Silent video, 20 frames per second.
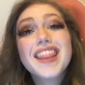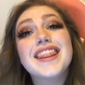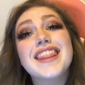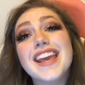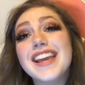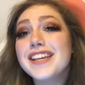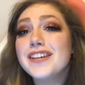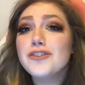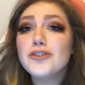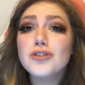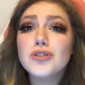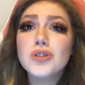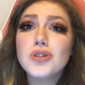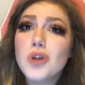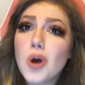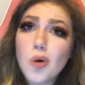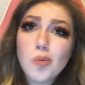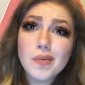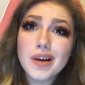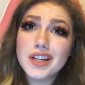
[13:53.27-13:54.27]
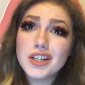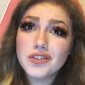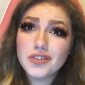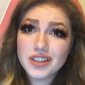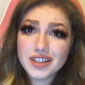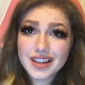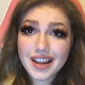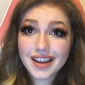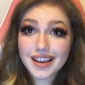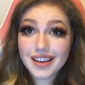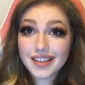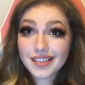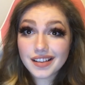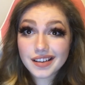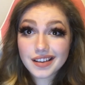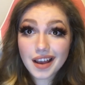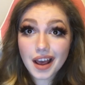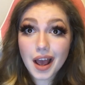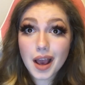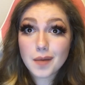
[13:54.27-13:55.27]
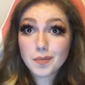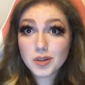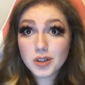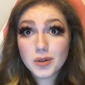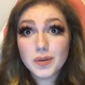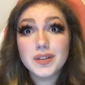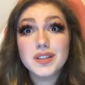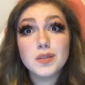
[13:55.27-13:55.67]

Thank you so much for taking the time to